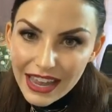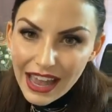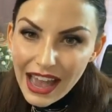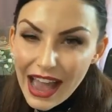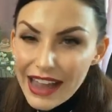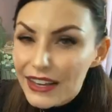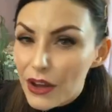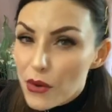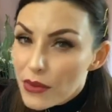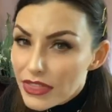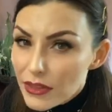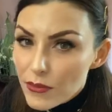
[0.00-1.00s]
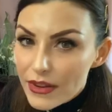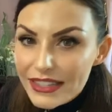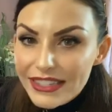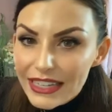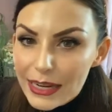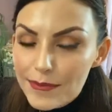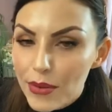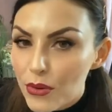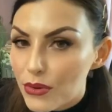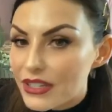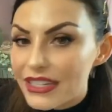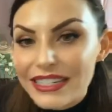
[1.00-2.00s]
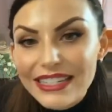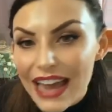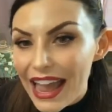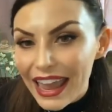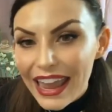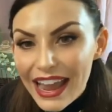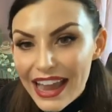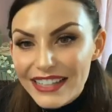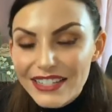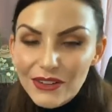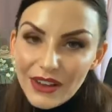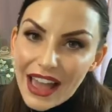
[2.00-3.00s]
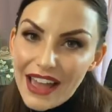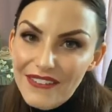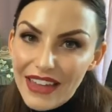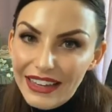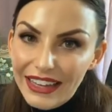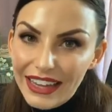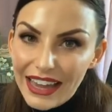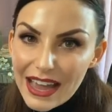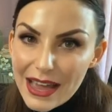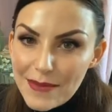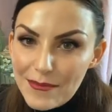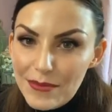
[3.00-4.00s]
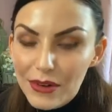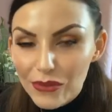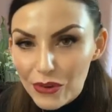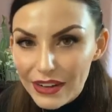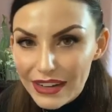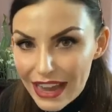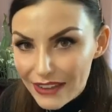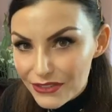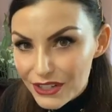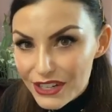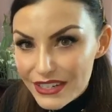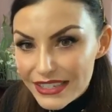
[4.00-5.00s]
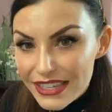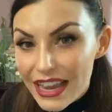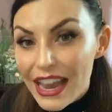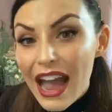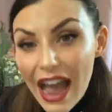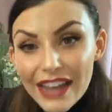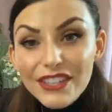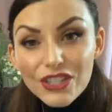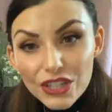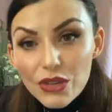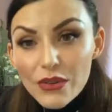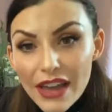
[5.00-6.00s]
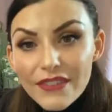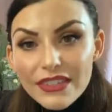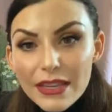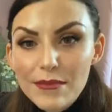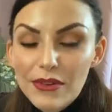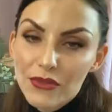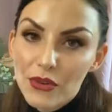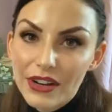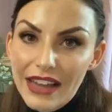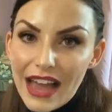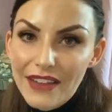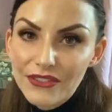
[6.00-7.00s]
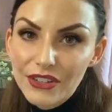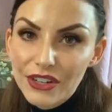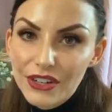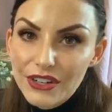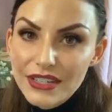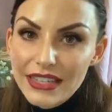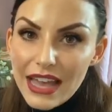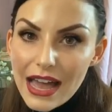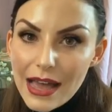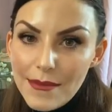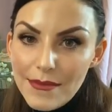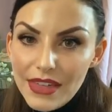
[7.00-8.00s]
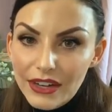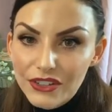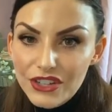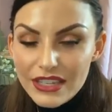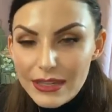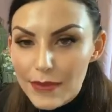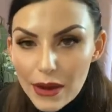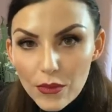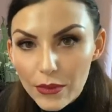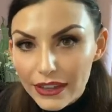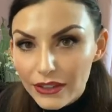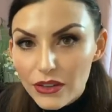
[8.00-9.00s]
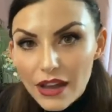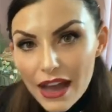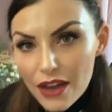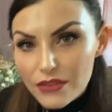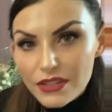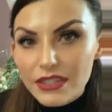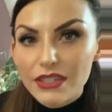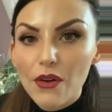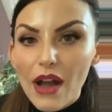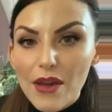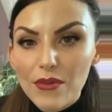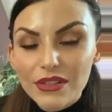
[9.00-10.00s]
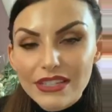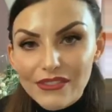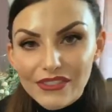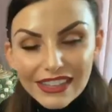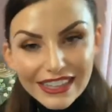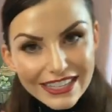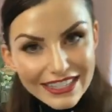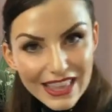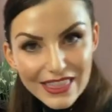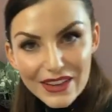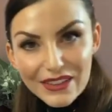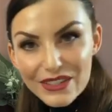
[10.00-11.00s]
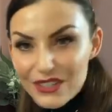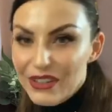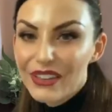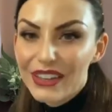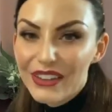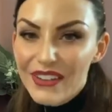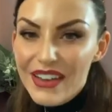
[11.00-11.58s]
I know with the ones that I pulled today, I don't have any before and afters. I do have some before and afters that are just in my wheelhouse, so I will definitely send those to you.